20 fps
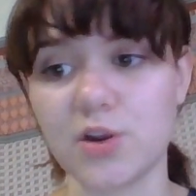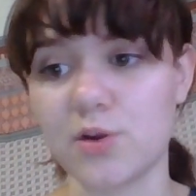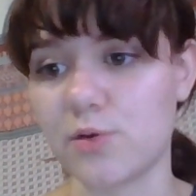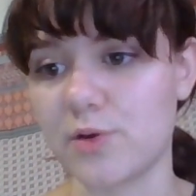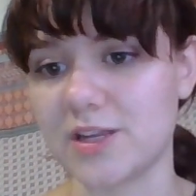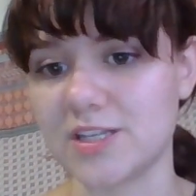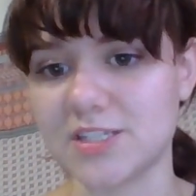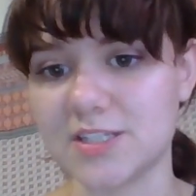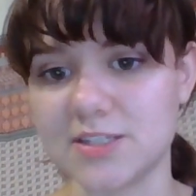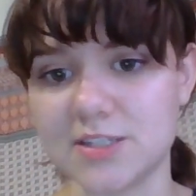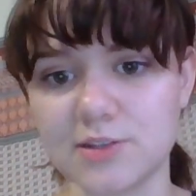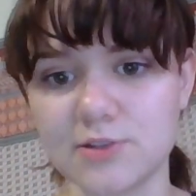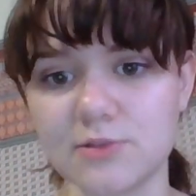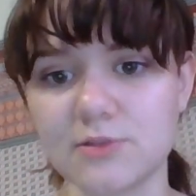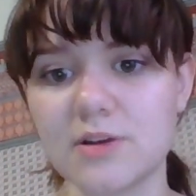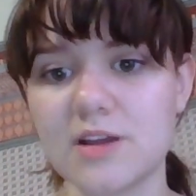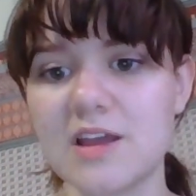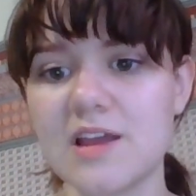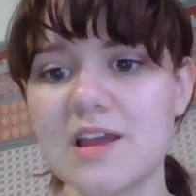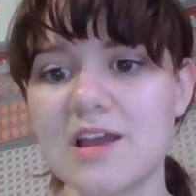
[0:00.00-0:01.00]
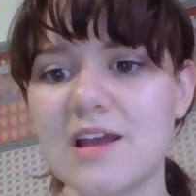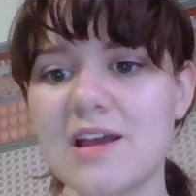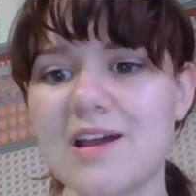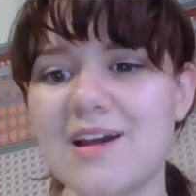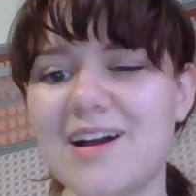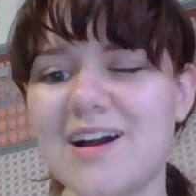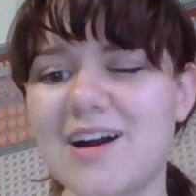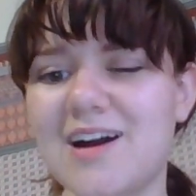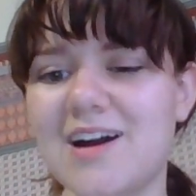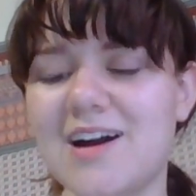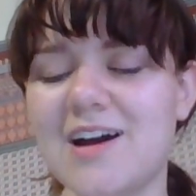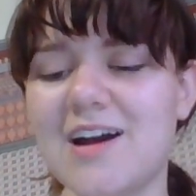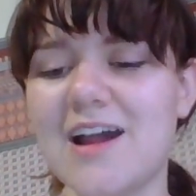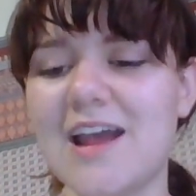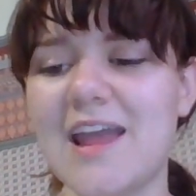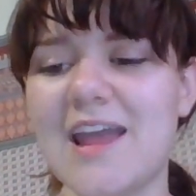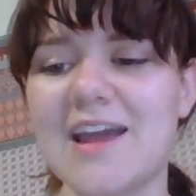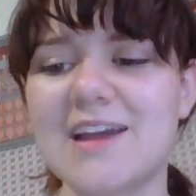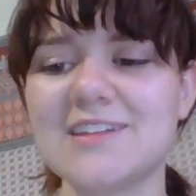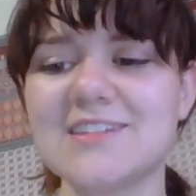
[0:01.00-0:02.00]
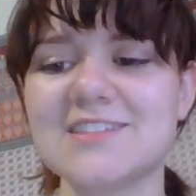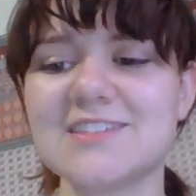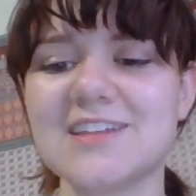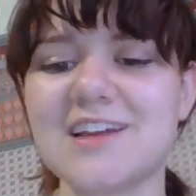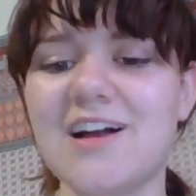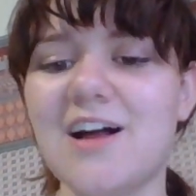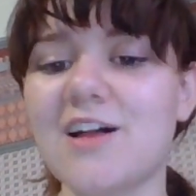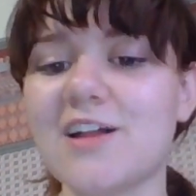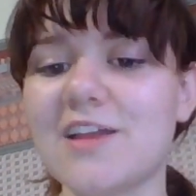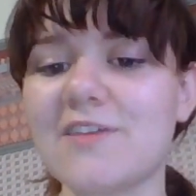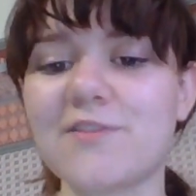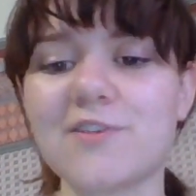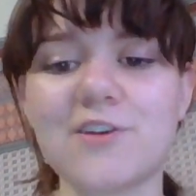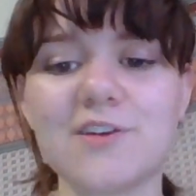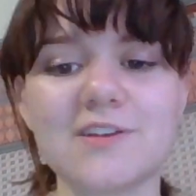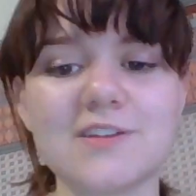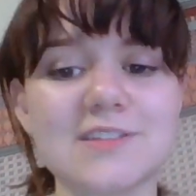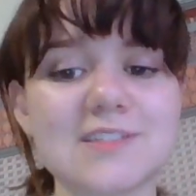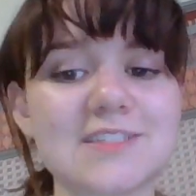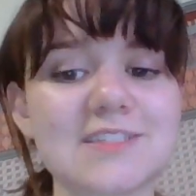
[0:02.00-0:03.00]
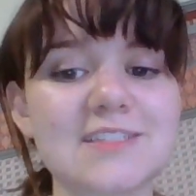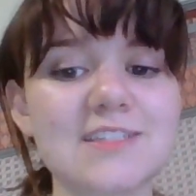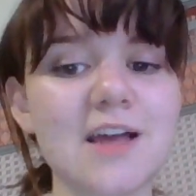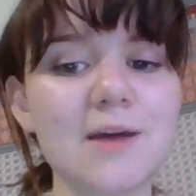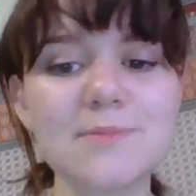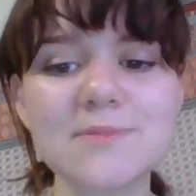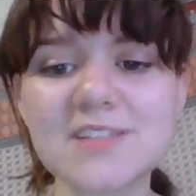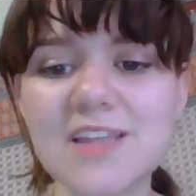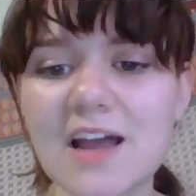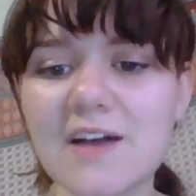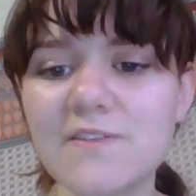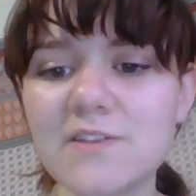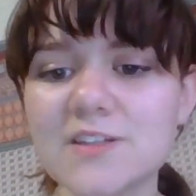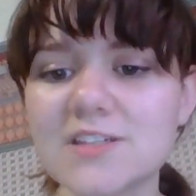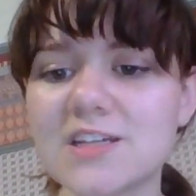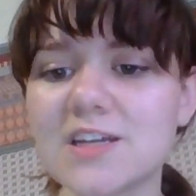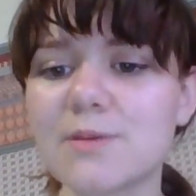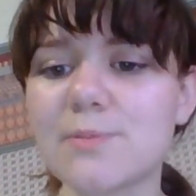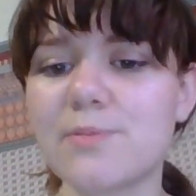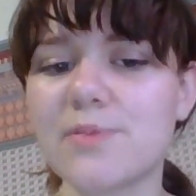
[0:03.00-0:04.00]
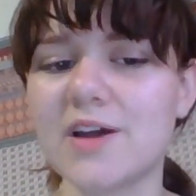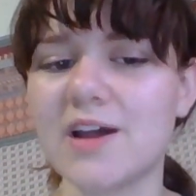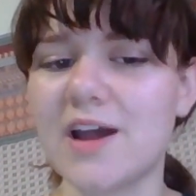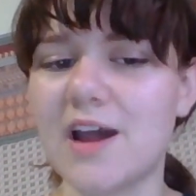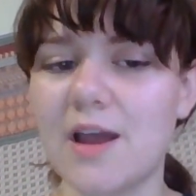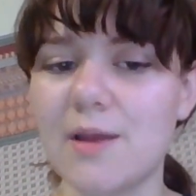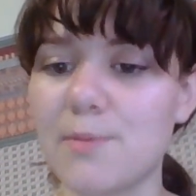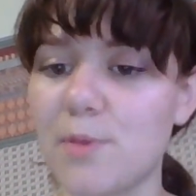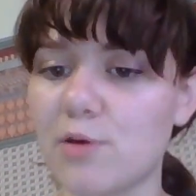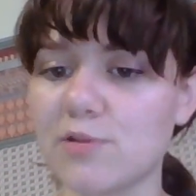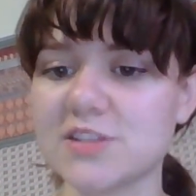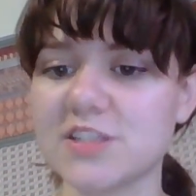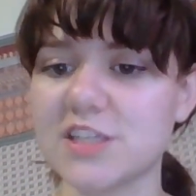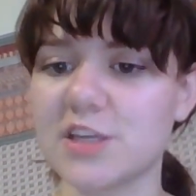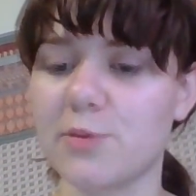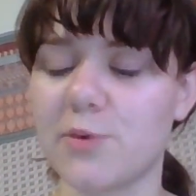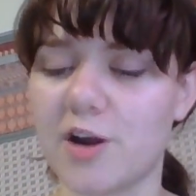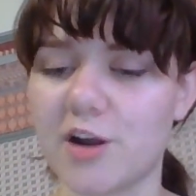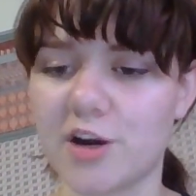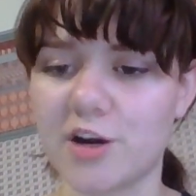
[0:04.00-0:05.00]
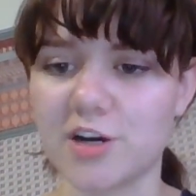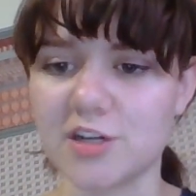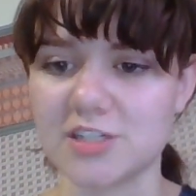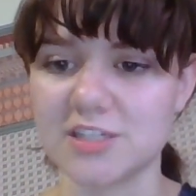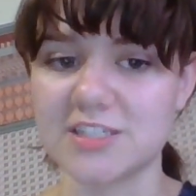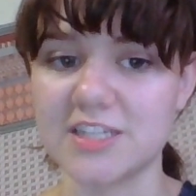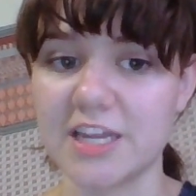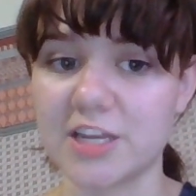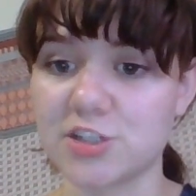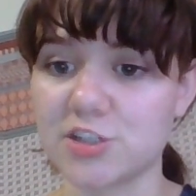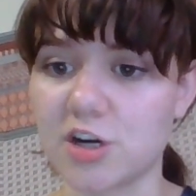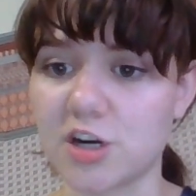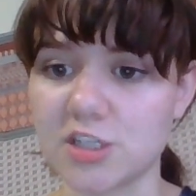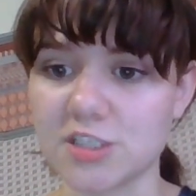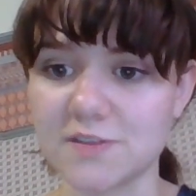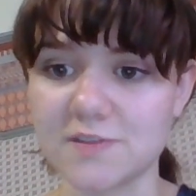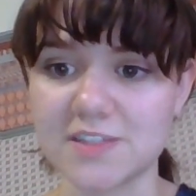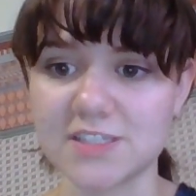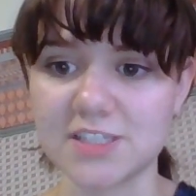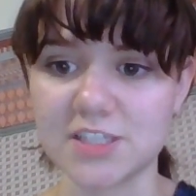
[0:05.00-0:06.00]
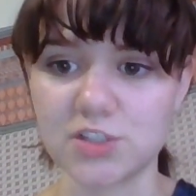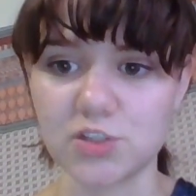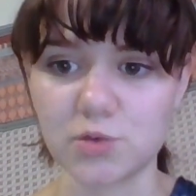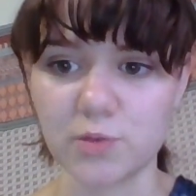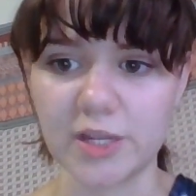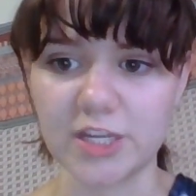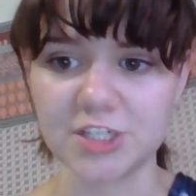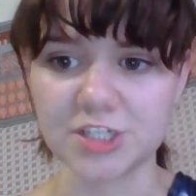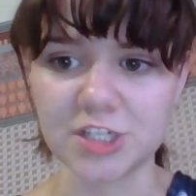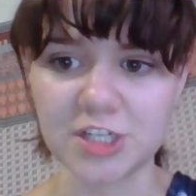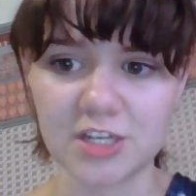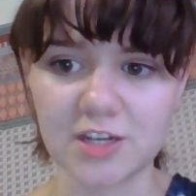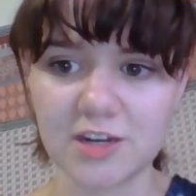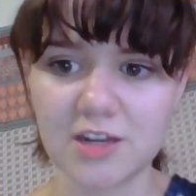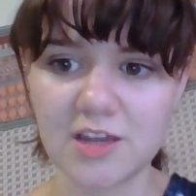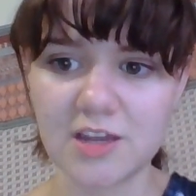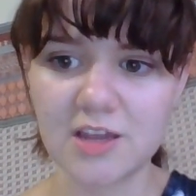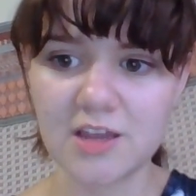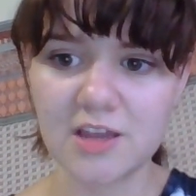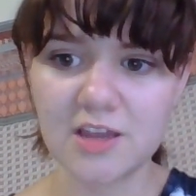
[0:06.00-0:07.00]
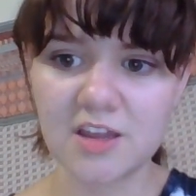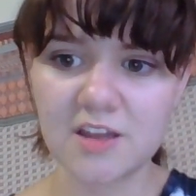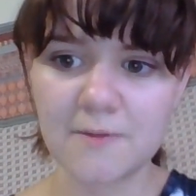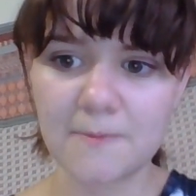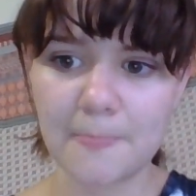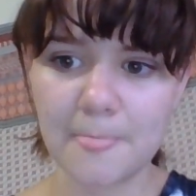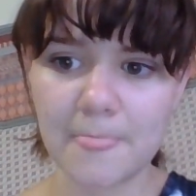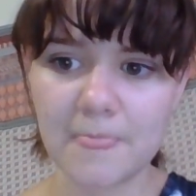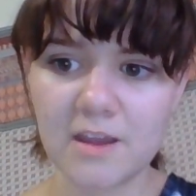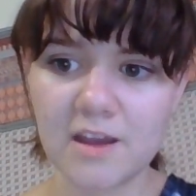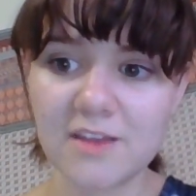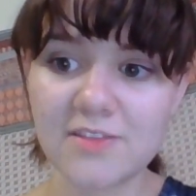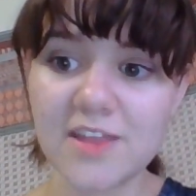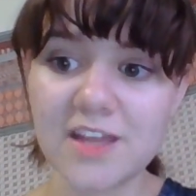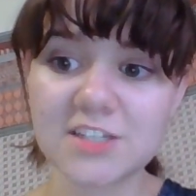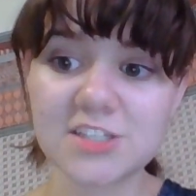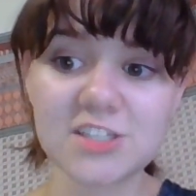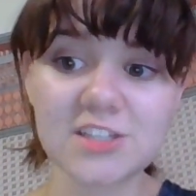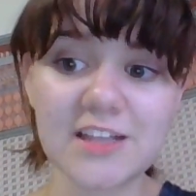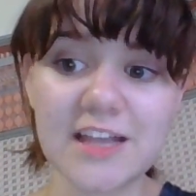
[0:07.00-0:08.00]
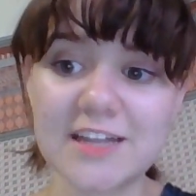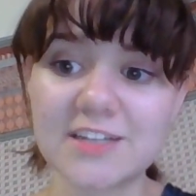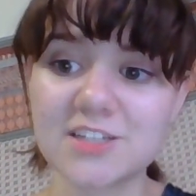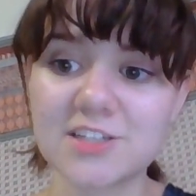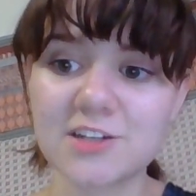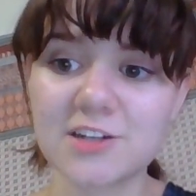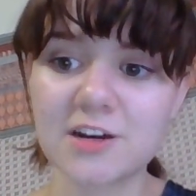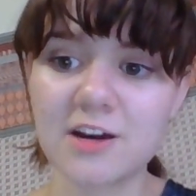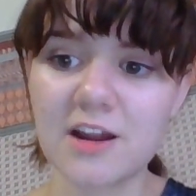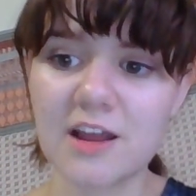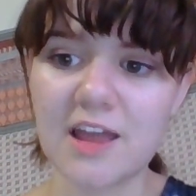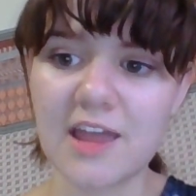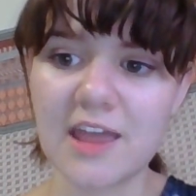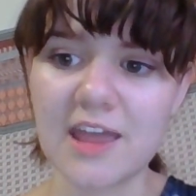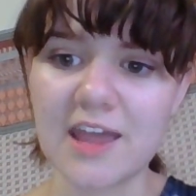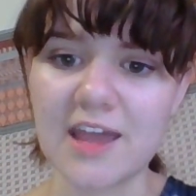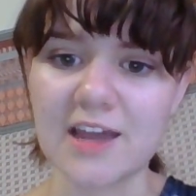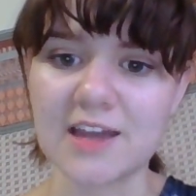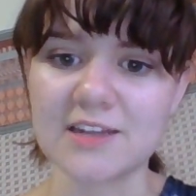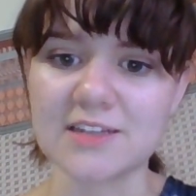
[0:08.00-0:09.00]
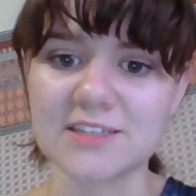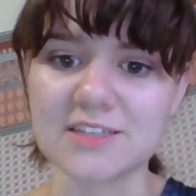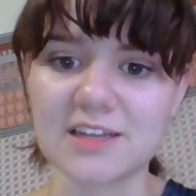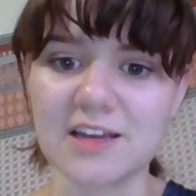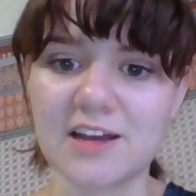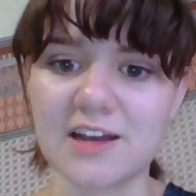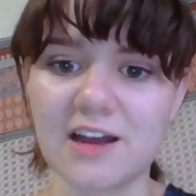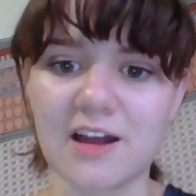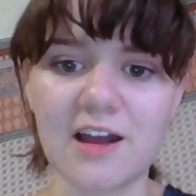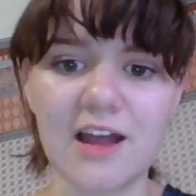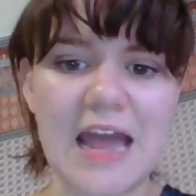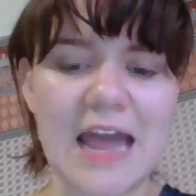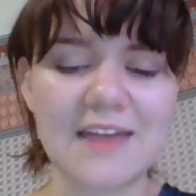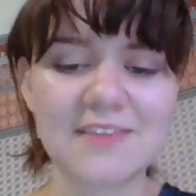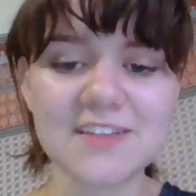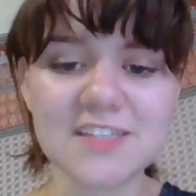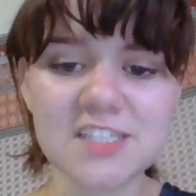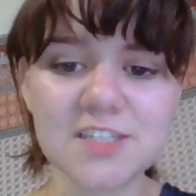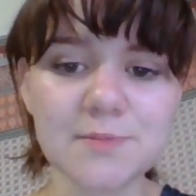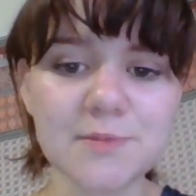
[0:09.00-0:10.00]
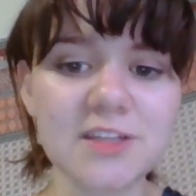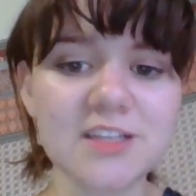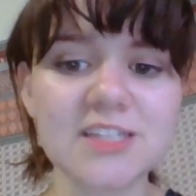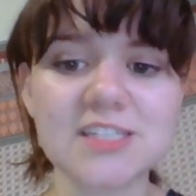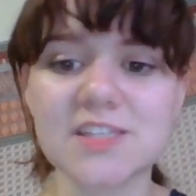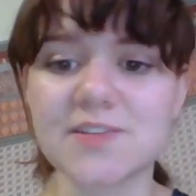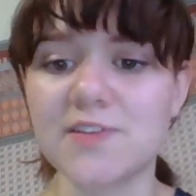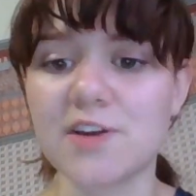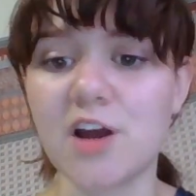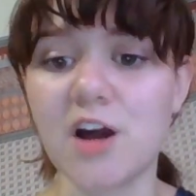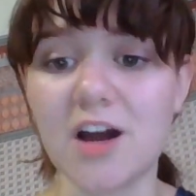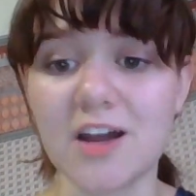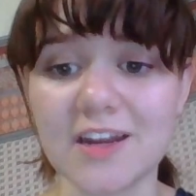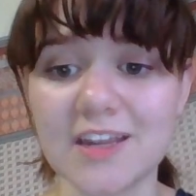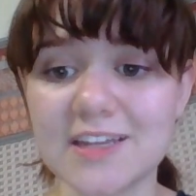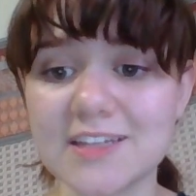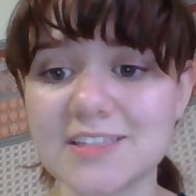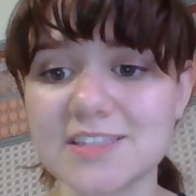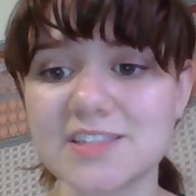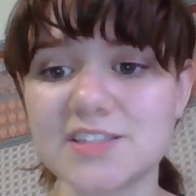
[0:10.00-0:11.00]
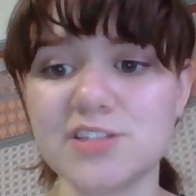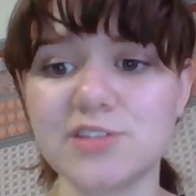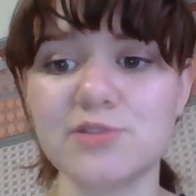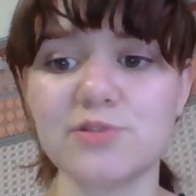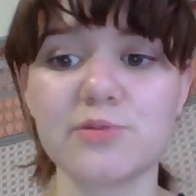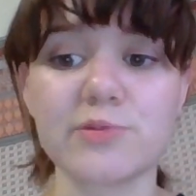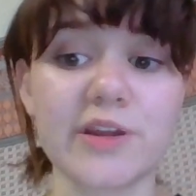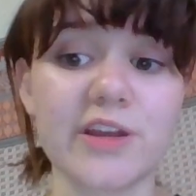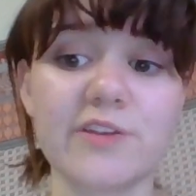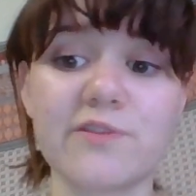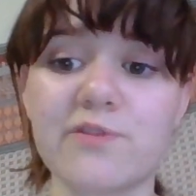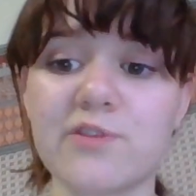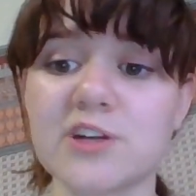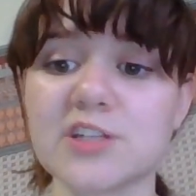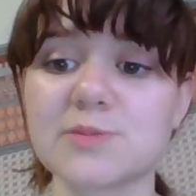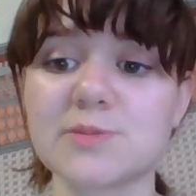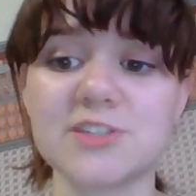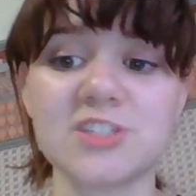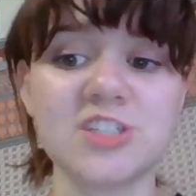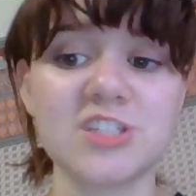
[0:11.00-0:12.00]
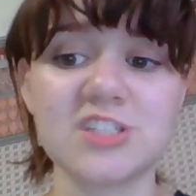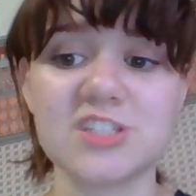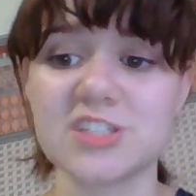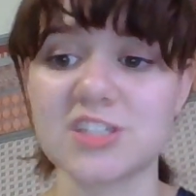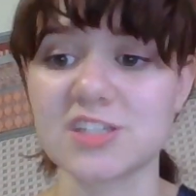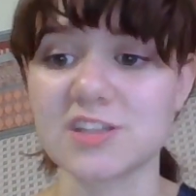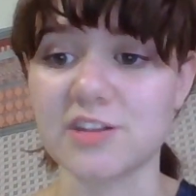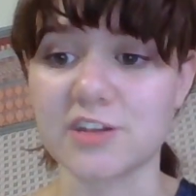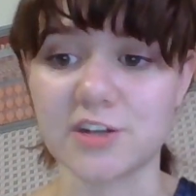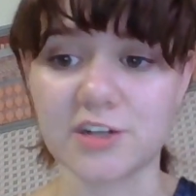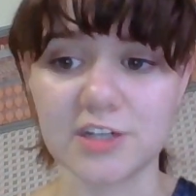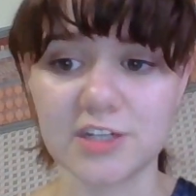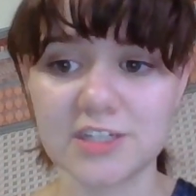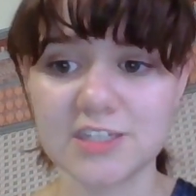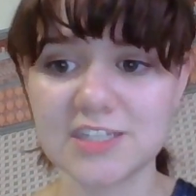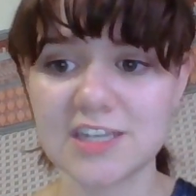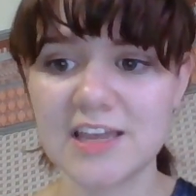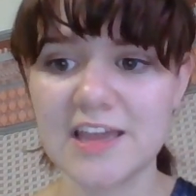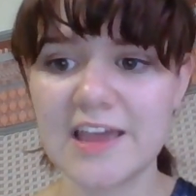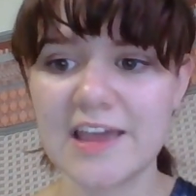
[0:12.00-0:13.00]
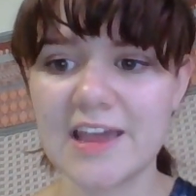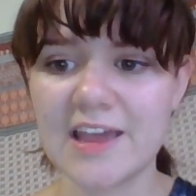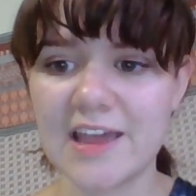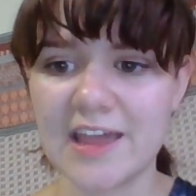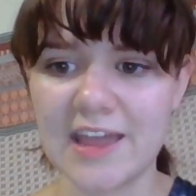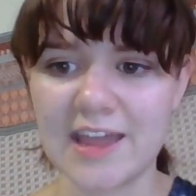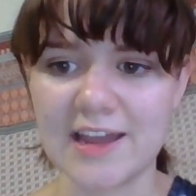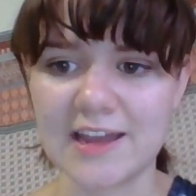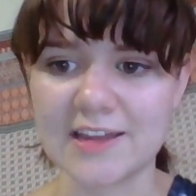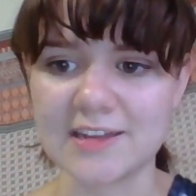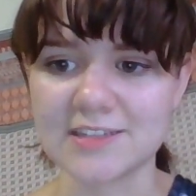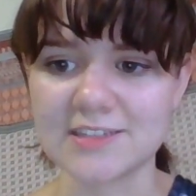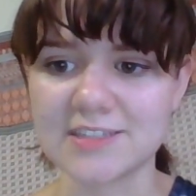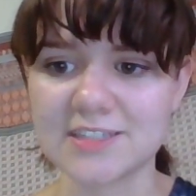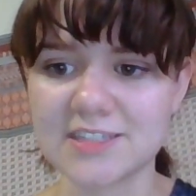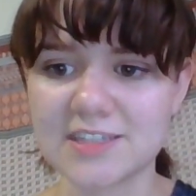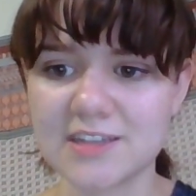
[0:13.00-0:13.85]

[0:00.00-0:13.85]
going to do? And I'll give her some scaffolding, but I mostly want her to take charge of the situation. Then she'll enter and add the stimulus of an audience to reinforce what she's just learned, and